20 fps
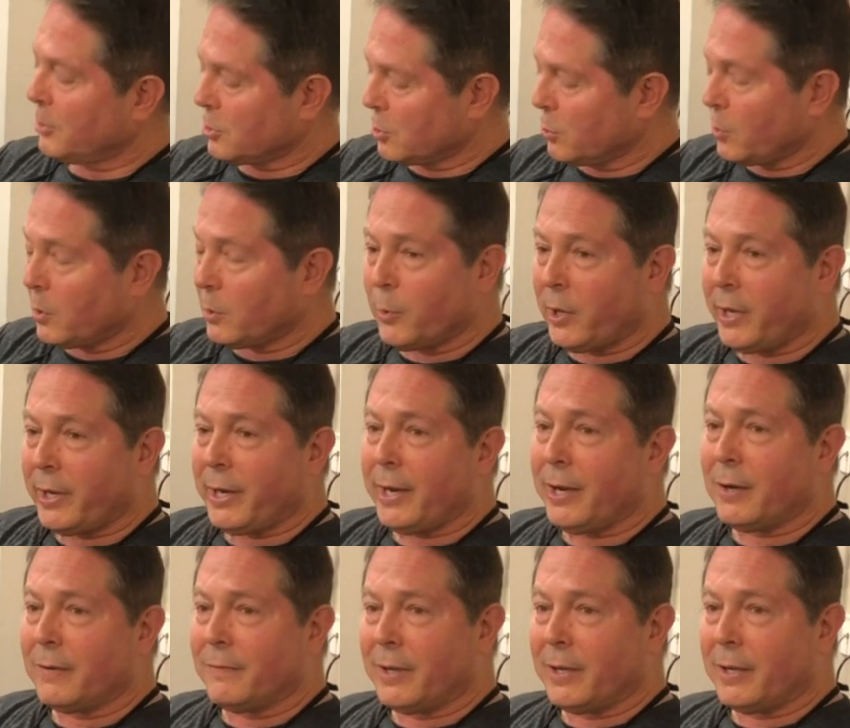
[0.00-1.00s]
there's a one-way
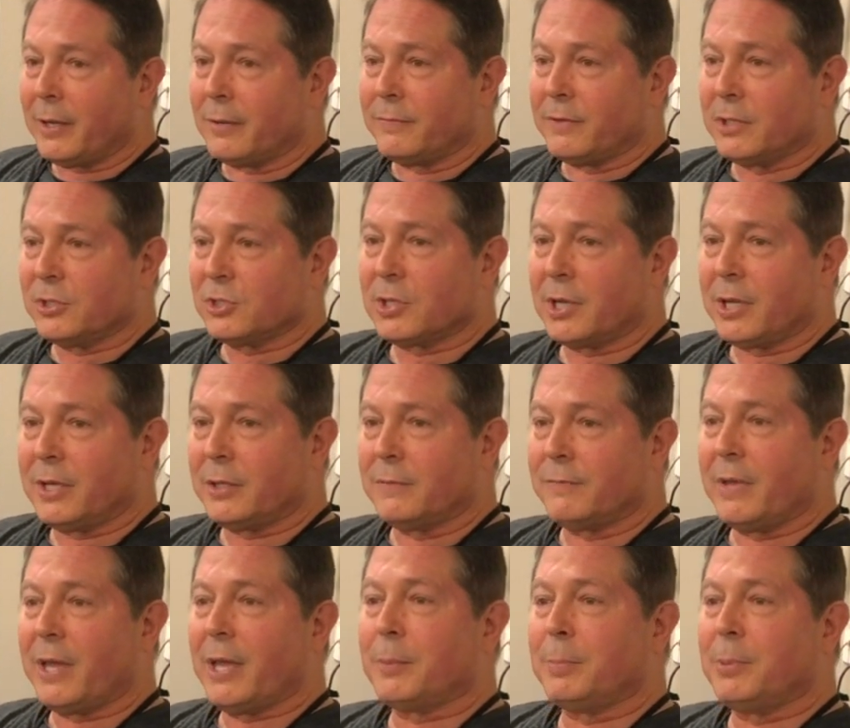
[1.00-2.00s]
air valve inside
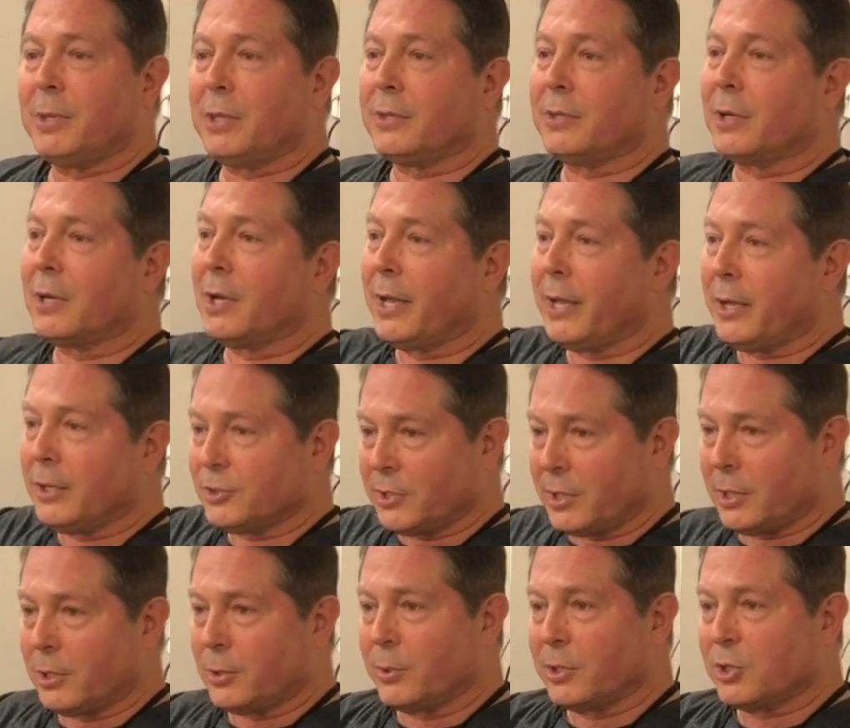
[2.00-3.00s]
the vac pen that allows
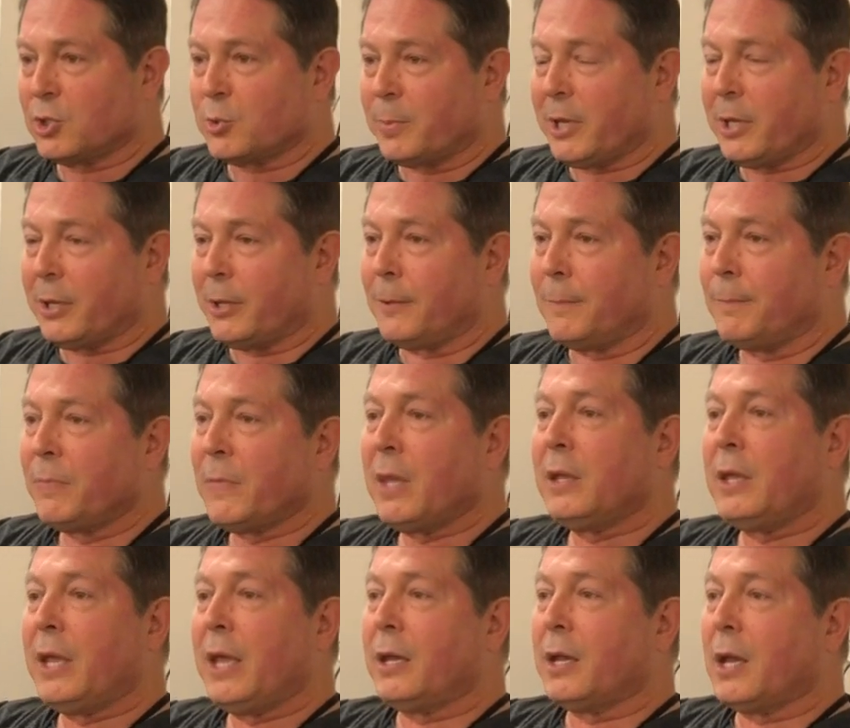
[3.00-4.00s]
air to expel
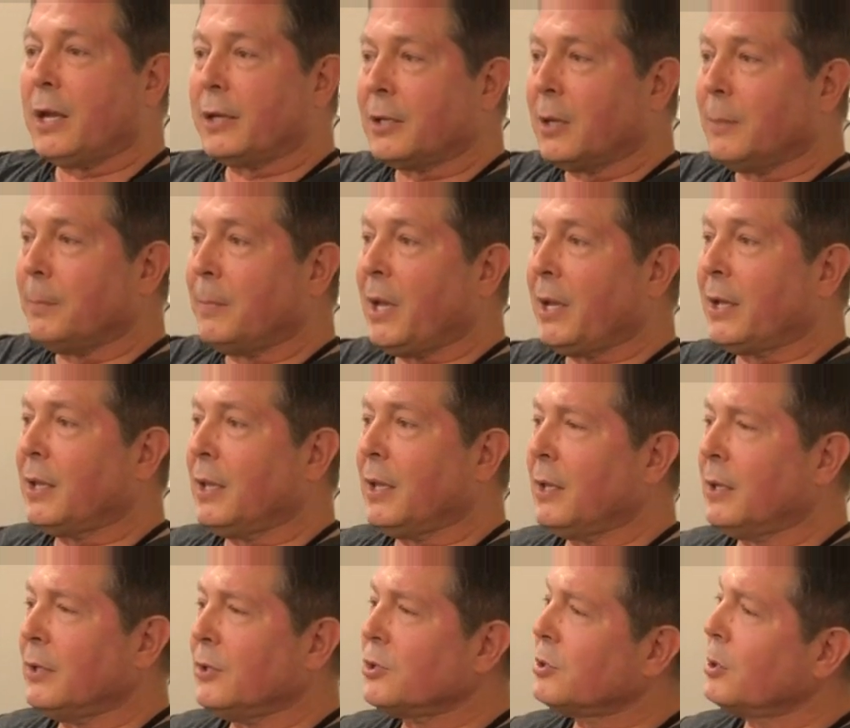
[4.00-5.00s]
and not come back in.